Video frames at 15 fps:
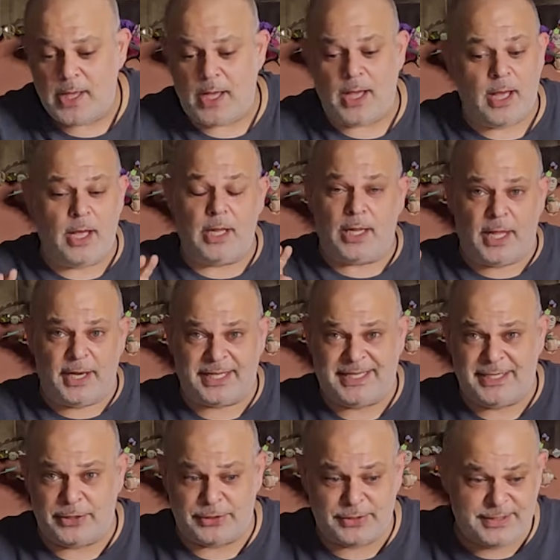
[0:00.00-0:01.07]
uh, a lot of
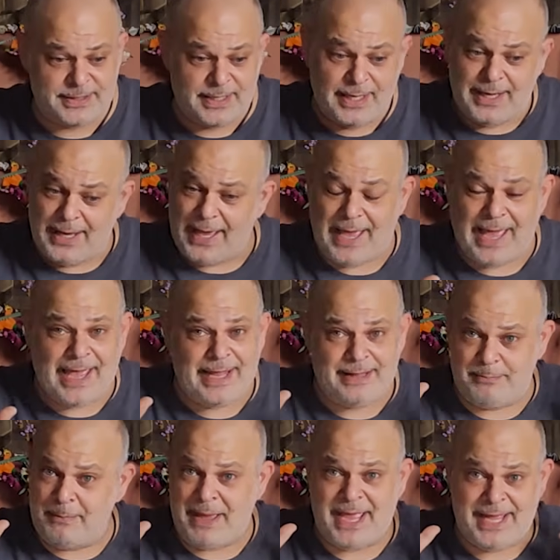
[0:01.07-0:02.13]
gears,
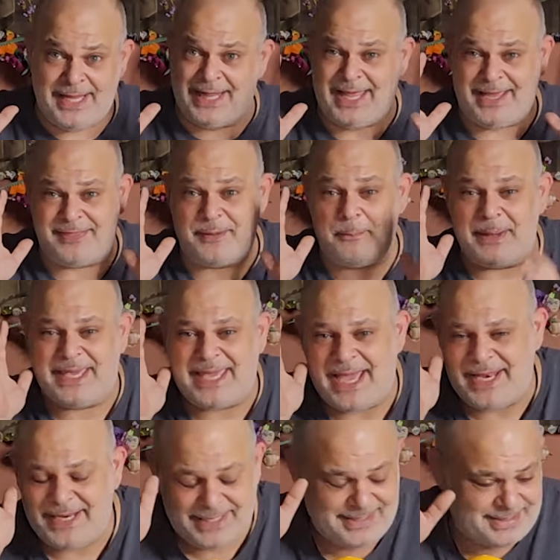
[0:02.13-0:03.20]
and man, like the
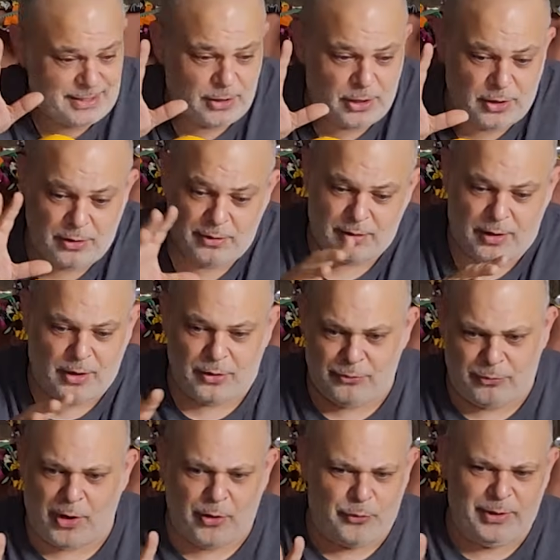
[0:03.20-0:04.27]
mechanics are,
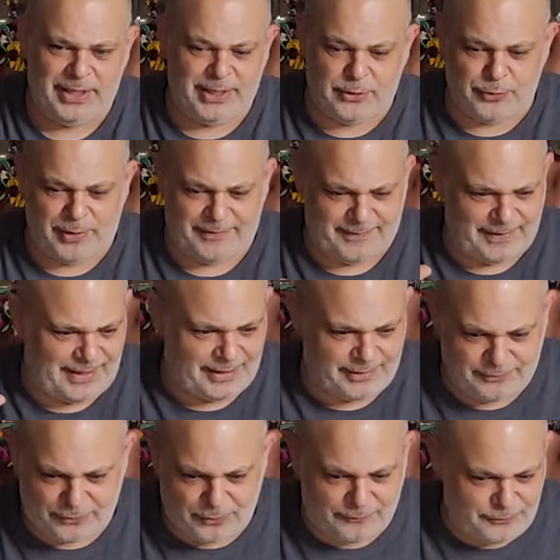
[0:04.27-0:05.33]
are are really crazy. Like
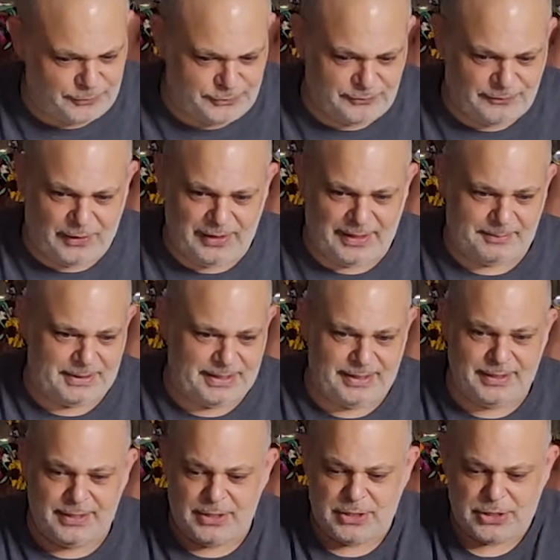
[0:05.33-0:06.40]
so, first of all, let me
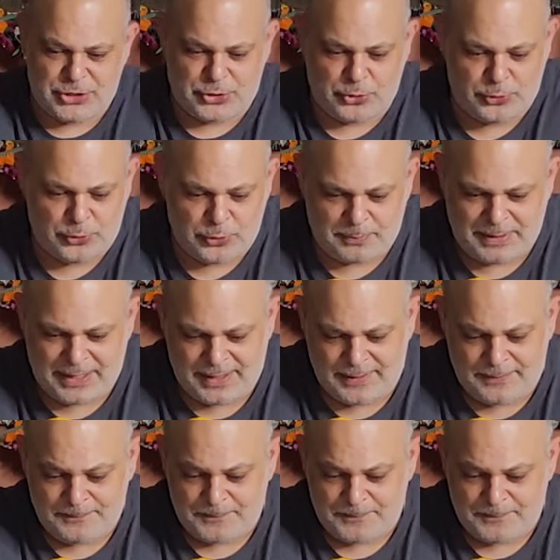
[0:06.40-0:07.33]
show you a bit.